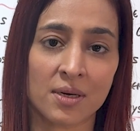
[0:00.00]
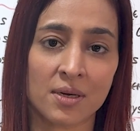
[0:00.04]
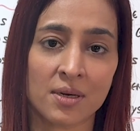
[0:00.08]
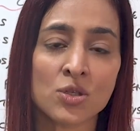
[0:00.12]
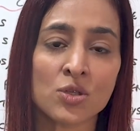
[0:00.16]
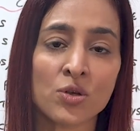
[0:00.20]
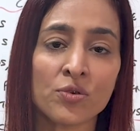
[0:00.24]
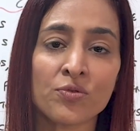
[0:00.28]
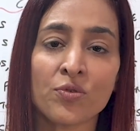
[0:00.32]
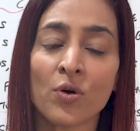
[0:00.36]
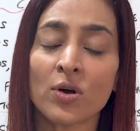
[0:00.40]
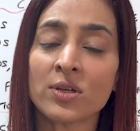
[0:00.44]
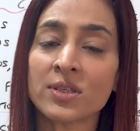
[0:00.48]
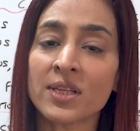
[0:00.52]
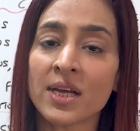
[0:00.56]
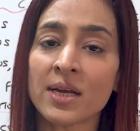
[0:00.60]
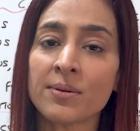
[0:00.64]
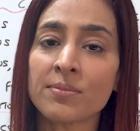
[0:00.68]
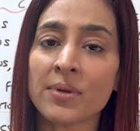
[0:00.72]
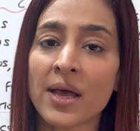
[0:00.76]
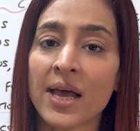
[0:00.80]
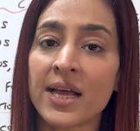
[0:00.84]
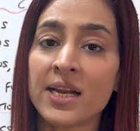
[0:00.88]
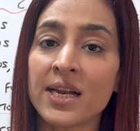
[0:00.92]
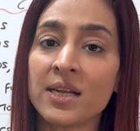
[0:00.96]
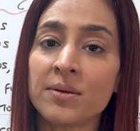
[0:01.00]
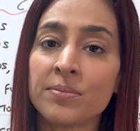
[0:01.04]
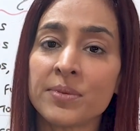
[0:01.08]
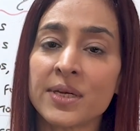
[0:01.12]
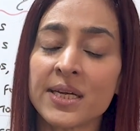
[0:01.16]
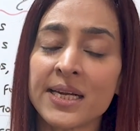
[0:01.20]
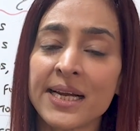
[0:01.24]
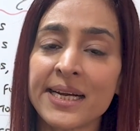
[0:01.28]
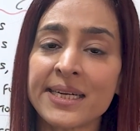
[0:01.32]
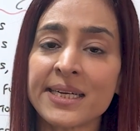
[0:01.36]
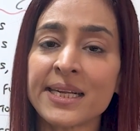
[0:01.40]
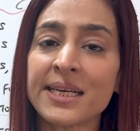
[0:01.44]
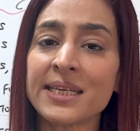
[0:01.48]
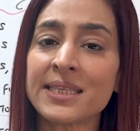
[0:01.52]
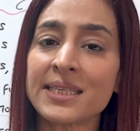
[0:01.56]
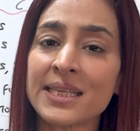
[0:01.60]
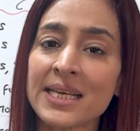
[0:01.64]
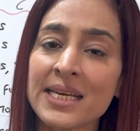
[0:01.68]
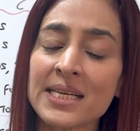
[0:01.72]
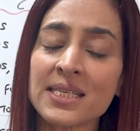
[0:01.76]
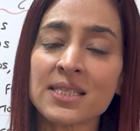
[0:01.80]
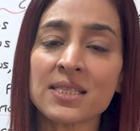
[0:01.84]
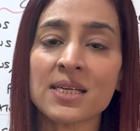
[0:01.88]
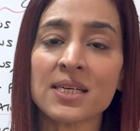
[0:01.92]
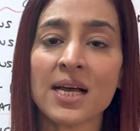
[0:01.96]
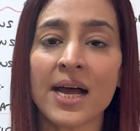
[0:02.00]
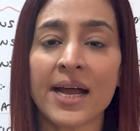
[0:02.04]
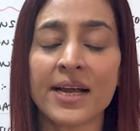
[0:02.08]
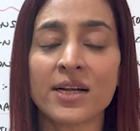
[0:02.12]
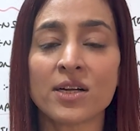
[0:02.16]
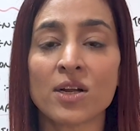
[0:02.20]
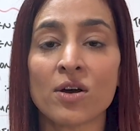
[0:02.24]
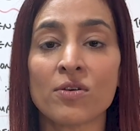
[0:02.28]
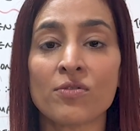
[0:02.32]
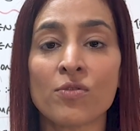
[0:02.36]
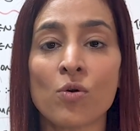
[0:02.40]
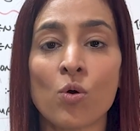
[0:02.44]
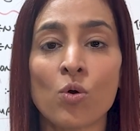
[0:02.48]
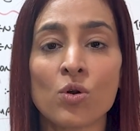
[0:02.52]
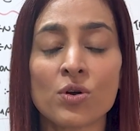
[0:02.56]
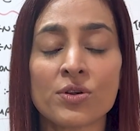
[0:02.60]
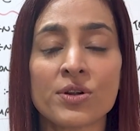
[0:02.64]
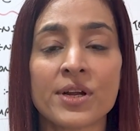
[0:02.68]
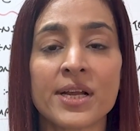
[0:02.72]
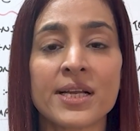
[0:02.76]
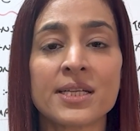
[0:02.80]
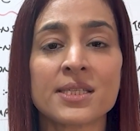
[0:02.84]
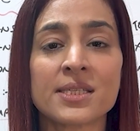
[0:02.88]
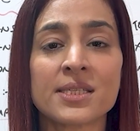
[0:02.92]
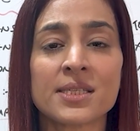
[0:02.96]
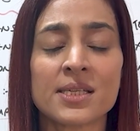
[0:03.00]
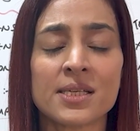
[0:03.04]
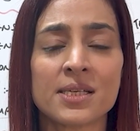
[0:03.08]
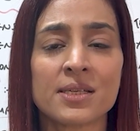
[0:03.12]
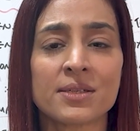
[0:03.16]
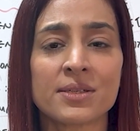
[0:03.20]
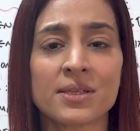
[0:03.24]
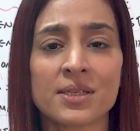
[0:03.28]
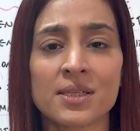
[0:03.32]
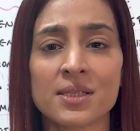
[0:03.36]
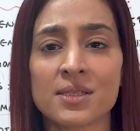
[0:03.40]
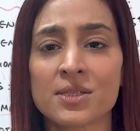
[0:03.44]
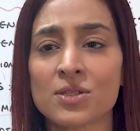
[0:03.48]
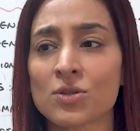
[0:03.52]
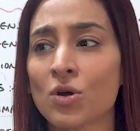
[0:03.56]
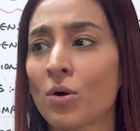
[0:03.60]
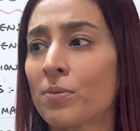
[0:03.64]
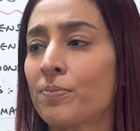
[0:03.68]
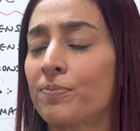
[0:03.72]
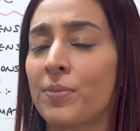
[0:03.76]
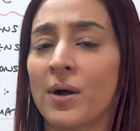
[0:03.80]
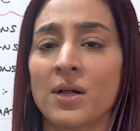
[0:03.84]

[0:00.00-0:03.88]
So for them, eliminating these kind of whole grain cereals or